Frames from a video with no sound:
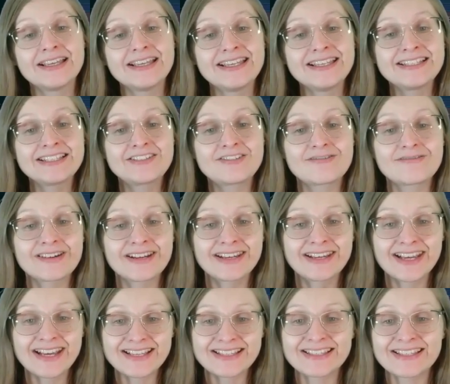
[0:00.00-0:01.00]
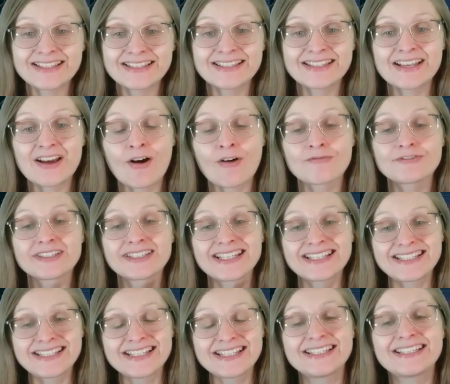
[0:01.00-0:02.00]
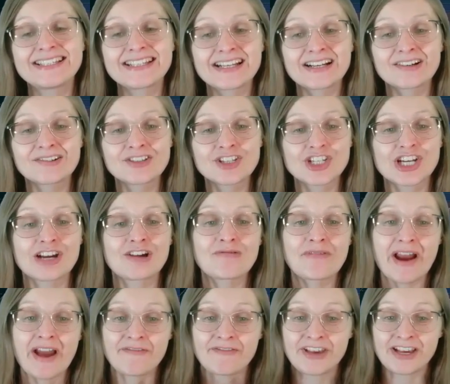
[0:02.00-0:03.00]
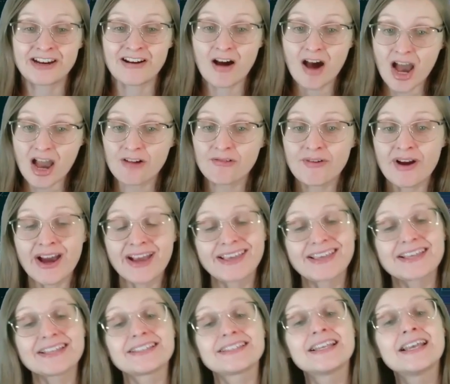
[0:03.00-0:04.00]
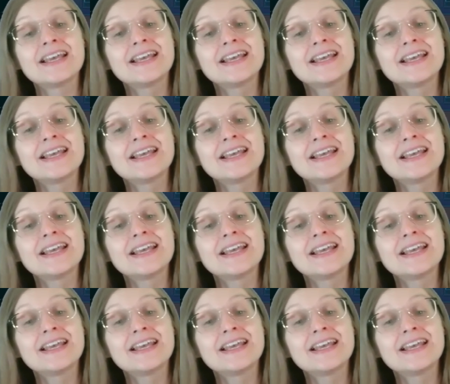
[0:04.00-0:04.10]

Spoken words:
intricacies of statistical geographic hierarchies,